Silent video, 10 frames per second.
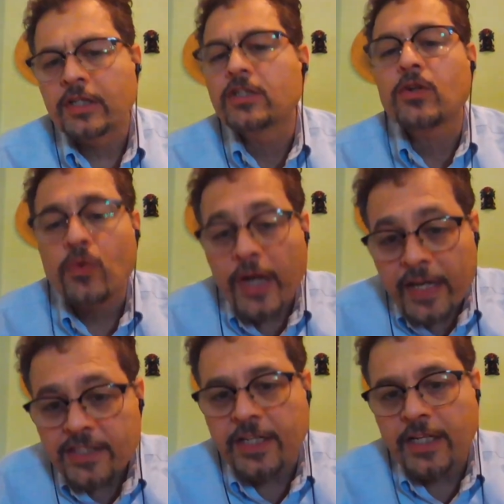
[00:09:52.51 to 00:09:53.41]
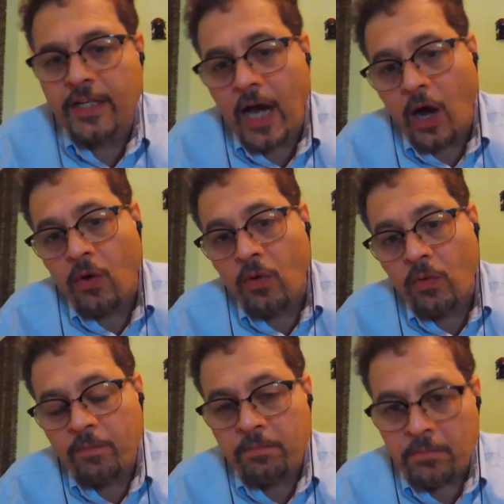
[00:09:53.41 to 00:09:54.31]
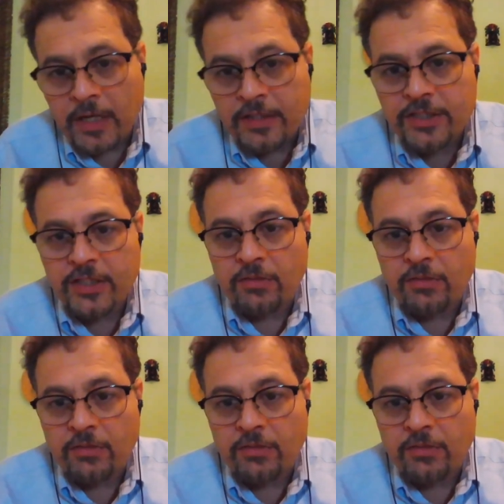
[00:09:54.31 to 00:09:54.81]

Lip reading: It's crazy how much